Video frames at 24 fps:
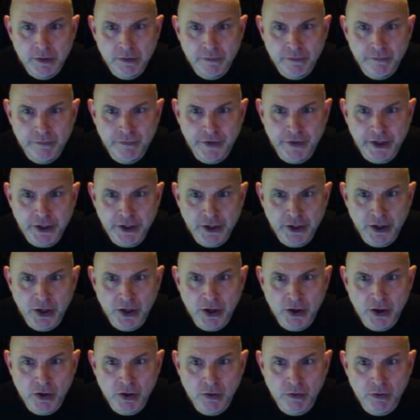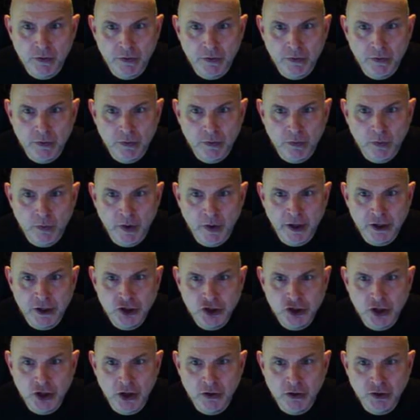video where it
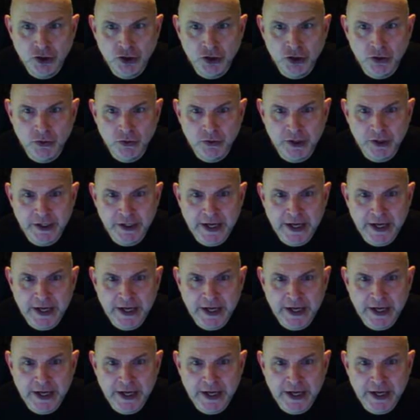shows you to